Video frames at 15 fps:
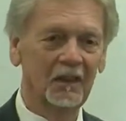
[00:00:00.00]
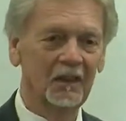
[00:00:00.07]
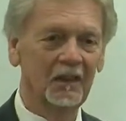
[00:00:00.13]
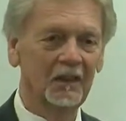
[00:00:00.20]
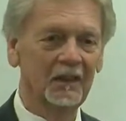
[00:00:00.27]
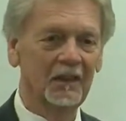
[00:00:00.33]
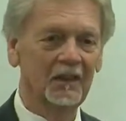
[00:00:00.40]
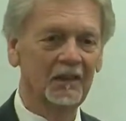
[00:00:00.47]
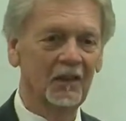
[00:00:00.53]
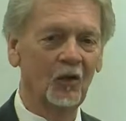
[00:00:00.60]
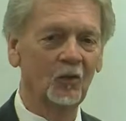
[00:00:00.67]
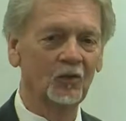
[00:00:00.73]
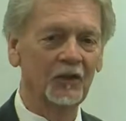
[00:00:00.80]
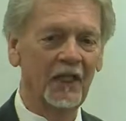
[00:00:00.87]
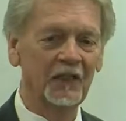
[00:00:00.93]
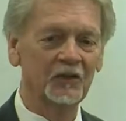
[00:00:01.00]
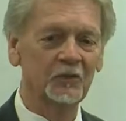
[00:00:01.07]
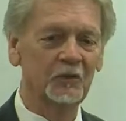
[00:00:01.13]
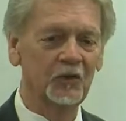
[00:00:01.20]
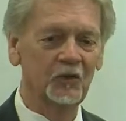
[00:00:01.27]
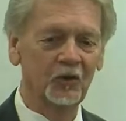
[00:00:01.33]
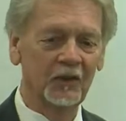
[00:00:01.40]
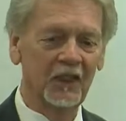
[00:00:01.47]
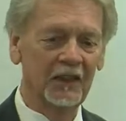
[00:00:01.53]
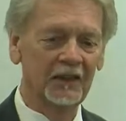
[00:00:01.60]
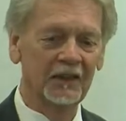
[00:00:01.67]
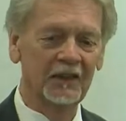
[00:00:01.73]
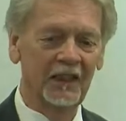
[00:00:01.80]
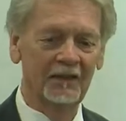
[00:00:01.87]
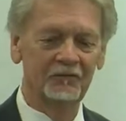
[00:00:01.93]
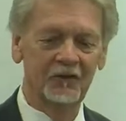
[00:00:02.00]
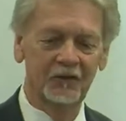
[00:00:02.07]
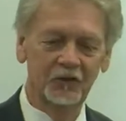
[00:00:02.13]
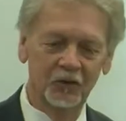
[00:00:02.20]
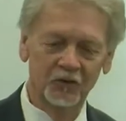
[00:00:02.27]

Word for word: uh, in the Old Testament. You cut a covenant,